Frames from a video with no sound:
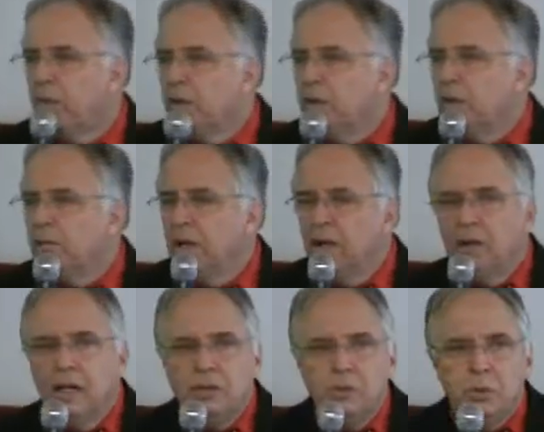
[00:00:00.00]
preaching
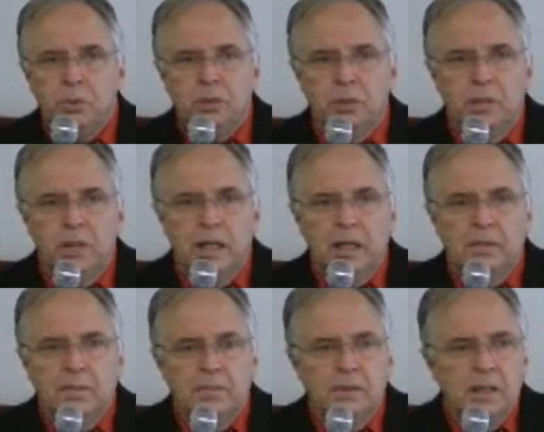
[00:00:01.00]
around as usual,
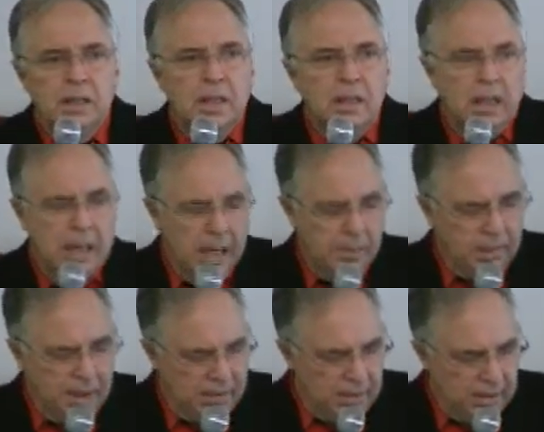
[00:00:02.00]
and came,
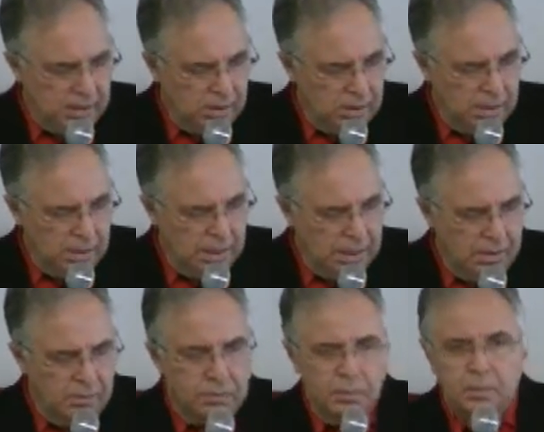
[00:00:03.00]
I think, just
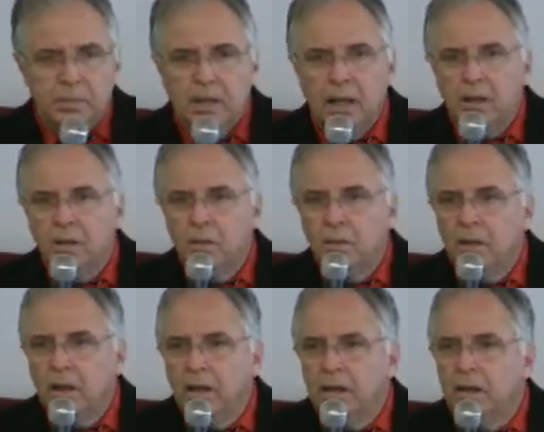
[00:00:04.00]
now from
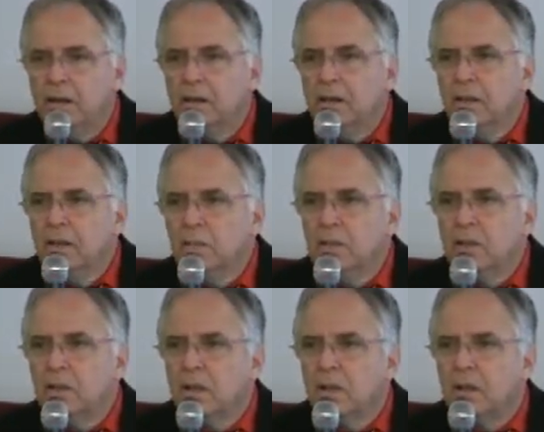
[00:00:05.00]
Illinois,
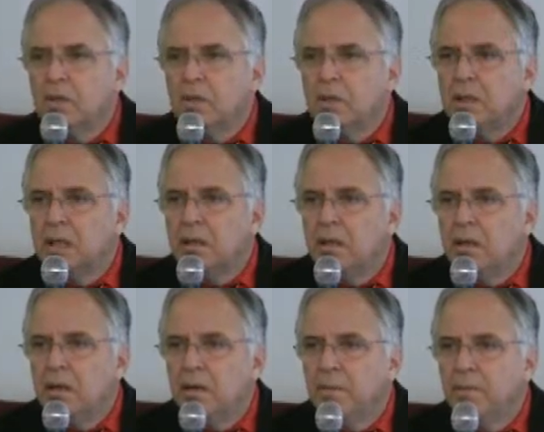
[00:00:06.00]
preaching a conference out
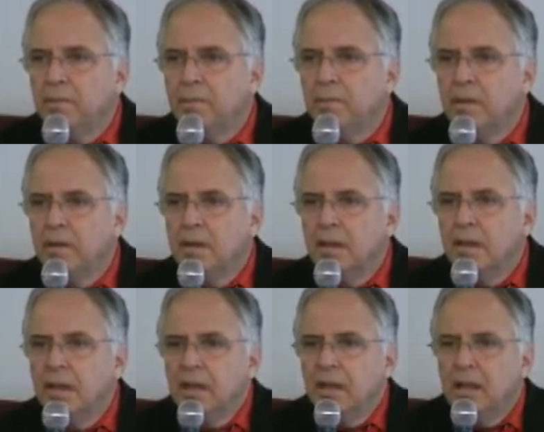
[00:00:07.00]
there.
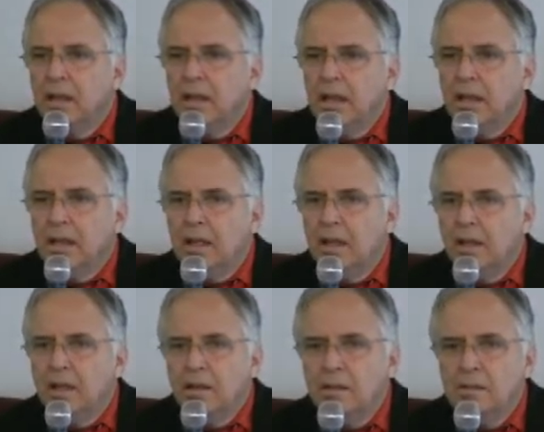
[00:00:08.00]
And
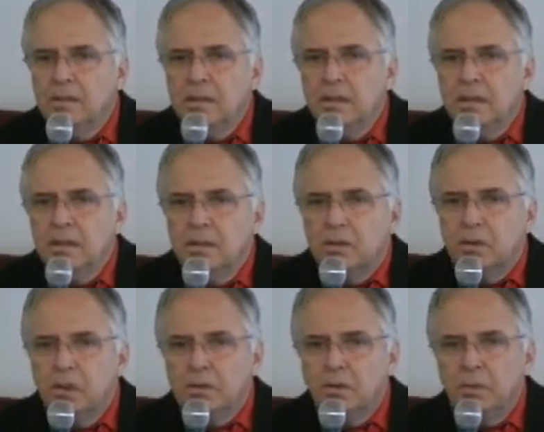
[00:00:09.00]
uh,
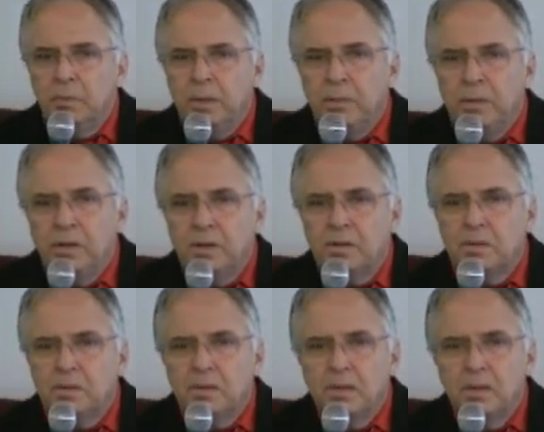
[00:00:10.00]
so he's going to be with
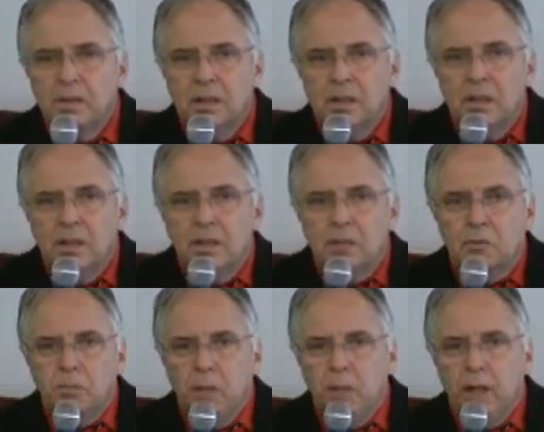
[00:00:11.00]
us
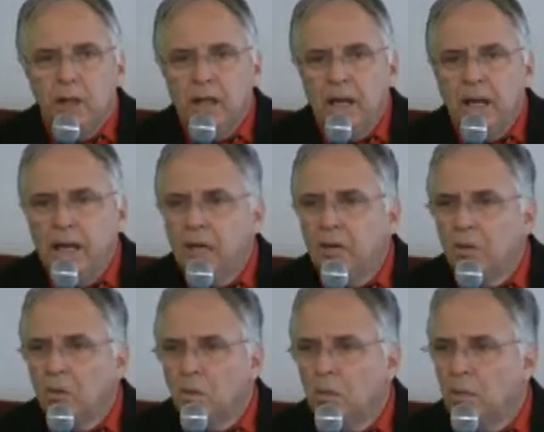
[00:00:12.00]
this morning and
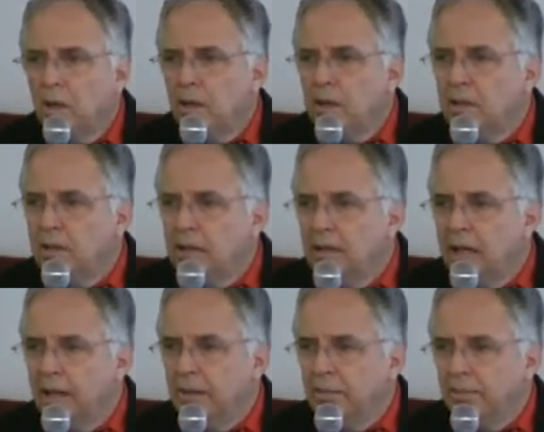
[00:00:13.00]
the Lord willing
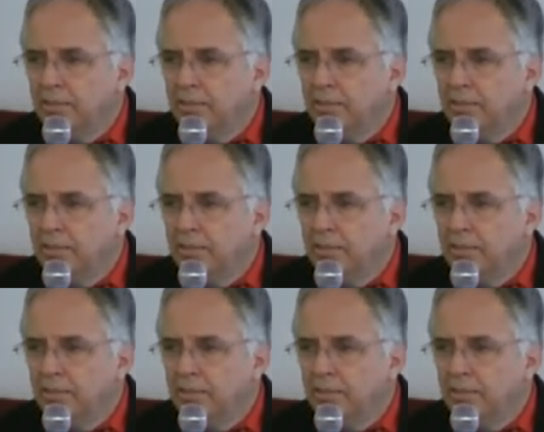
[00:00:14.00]
tonight.